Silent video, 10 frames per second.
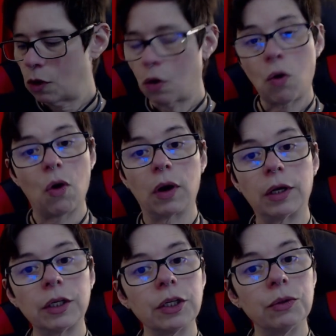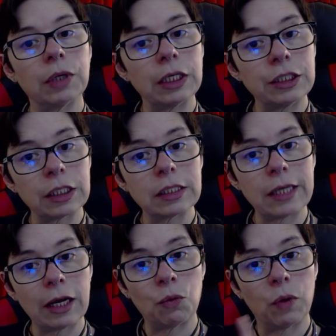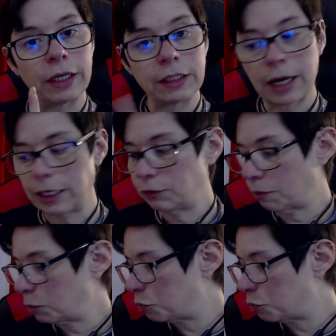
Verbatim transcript: or you can just take one dice from the